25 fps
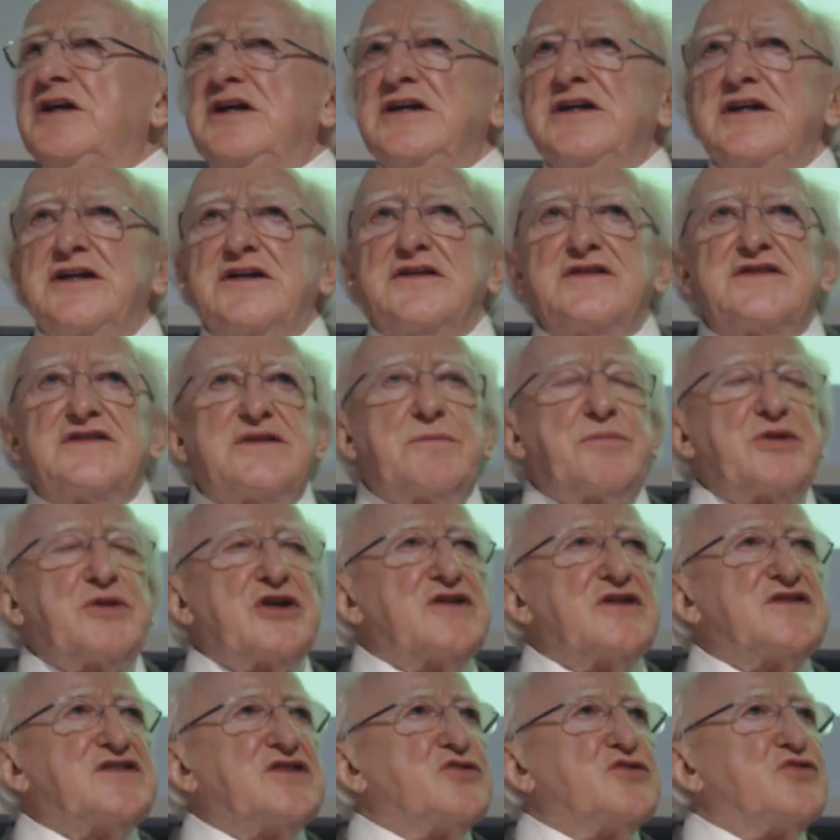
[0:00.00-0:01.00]
He is the
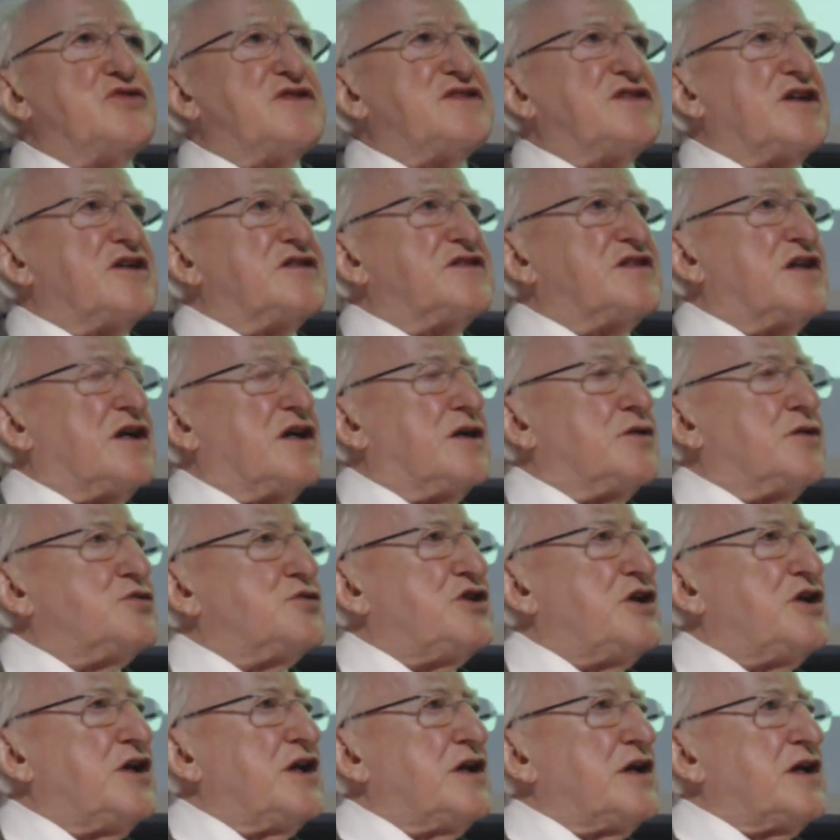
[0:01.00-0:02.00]
person who sets out
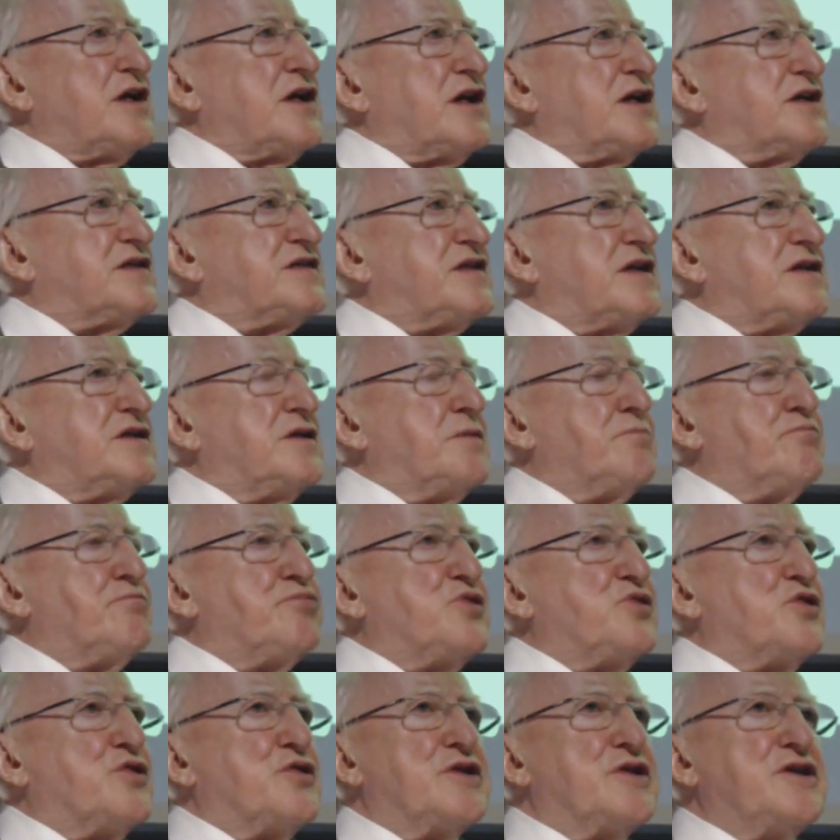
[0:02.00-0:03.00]
as an
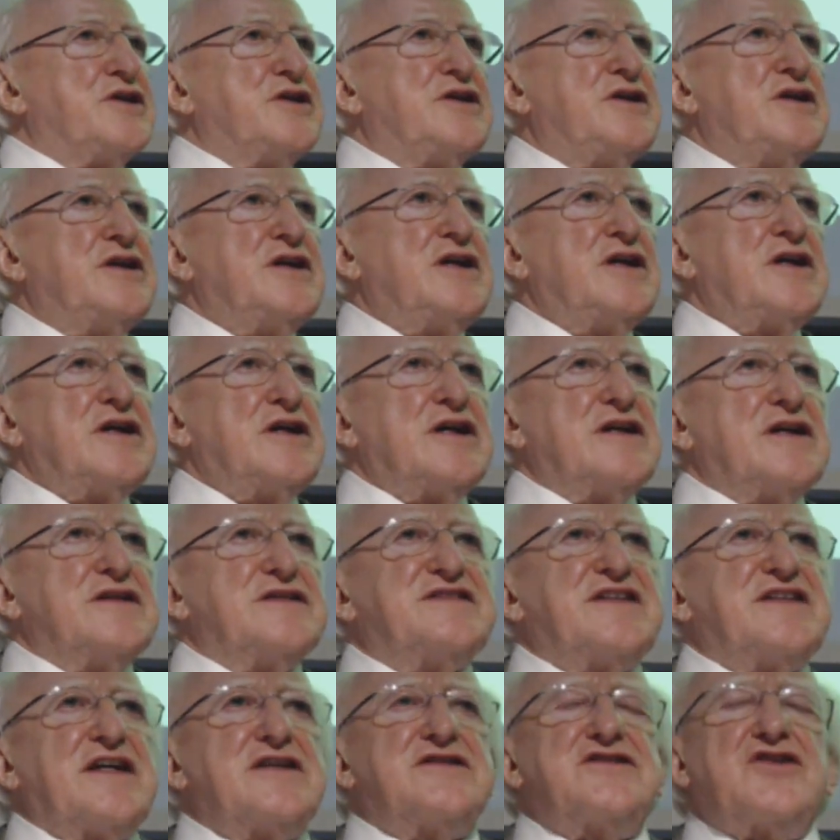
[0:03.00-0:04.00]
employee and
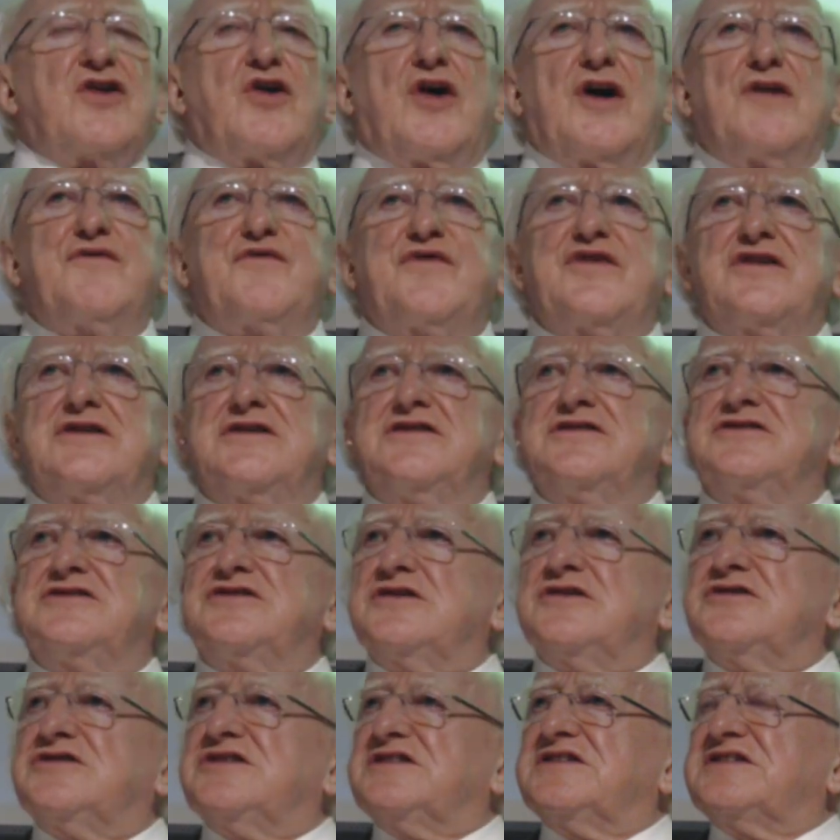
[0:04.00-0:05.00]
sets off and
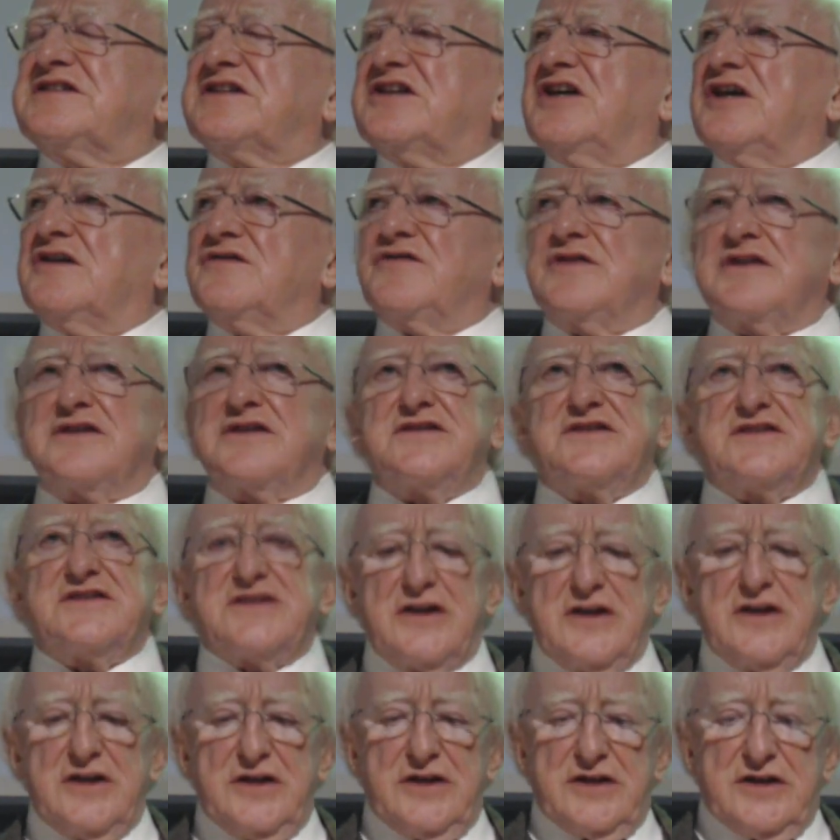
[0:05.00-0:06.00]
discovers,
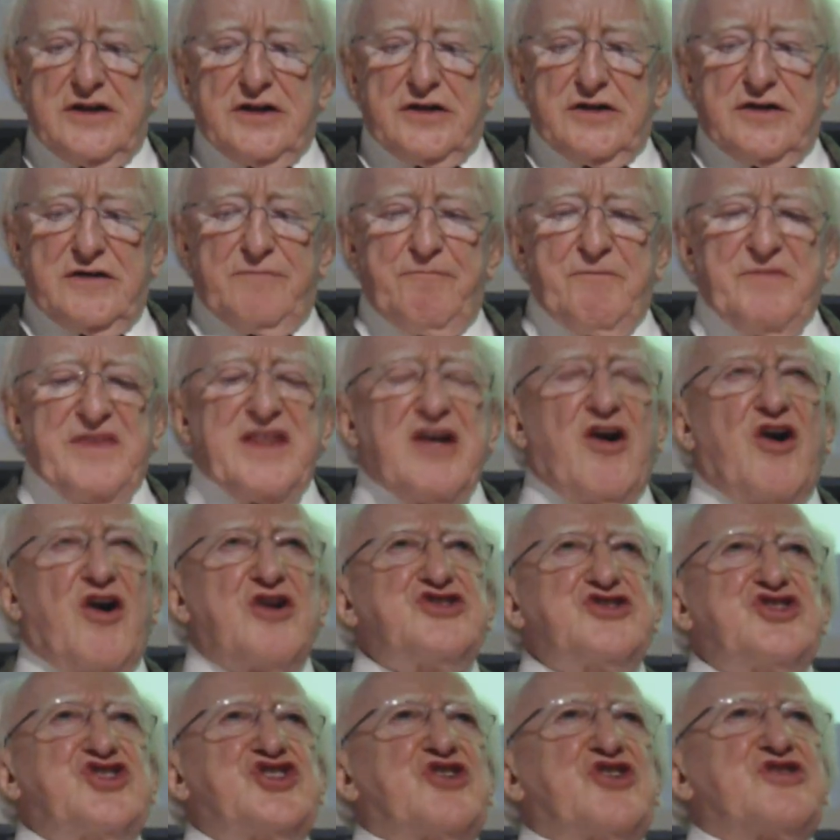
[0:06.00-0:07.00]

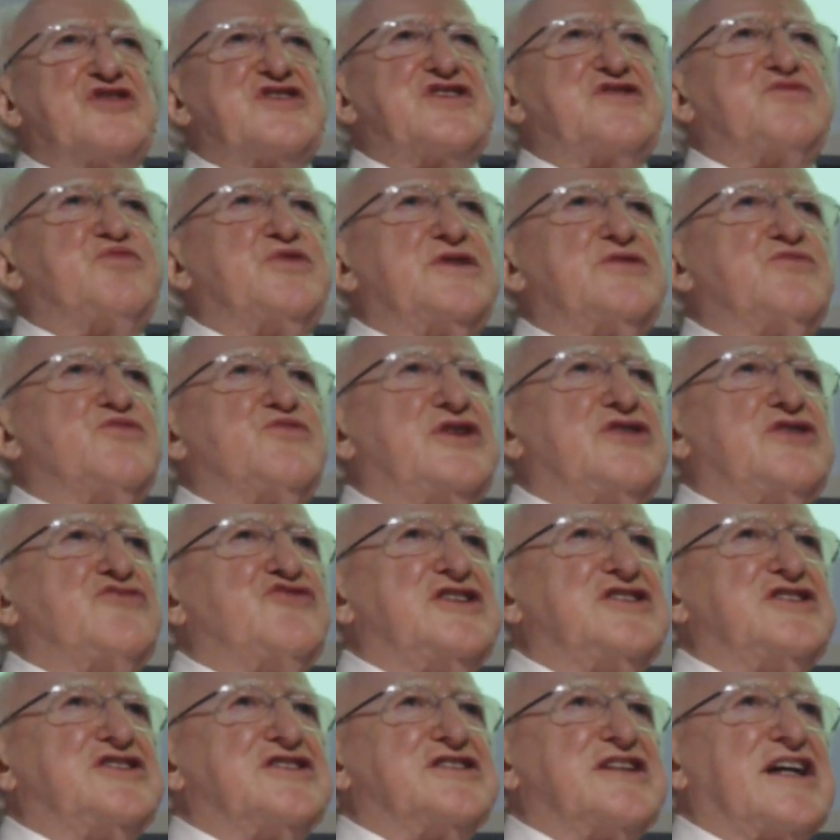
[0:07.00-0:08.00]
not just when we
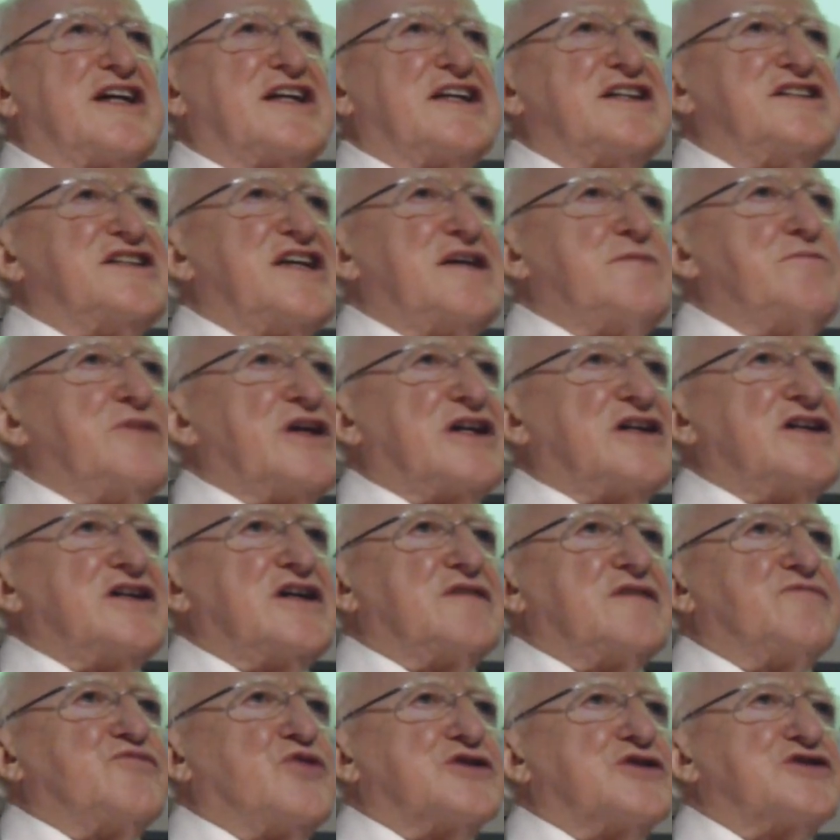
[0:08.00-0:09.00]
read it
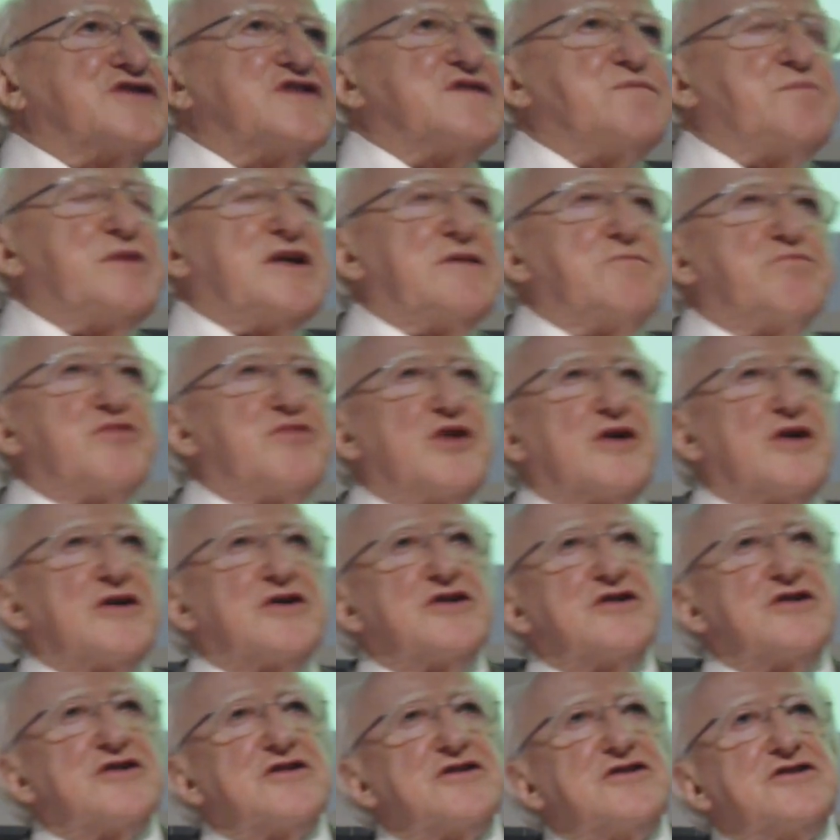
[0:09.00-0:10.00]
academically, what is being
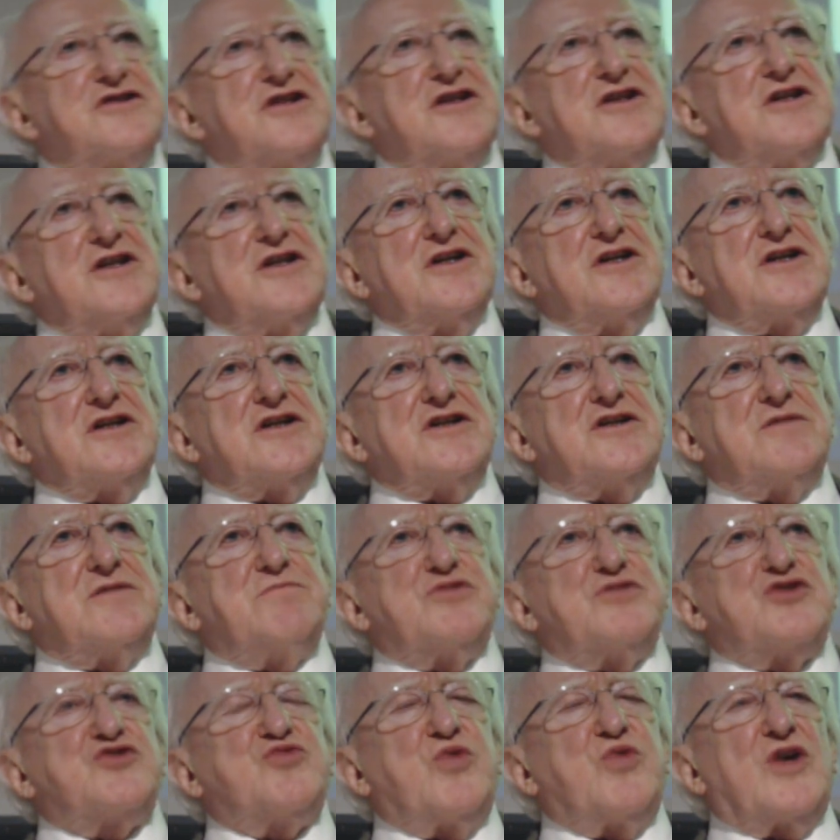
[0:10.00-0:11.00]
plundered,
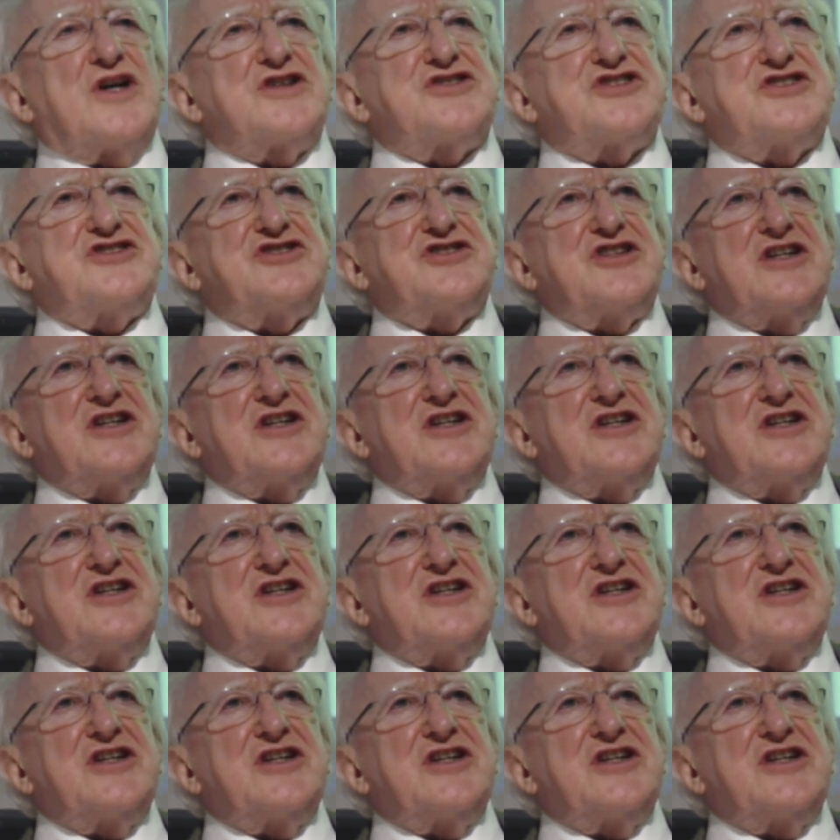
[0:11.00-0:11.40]
but what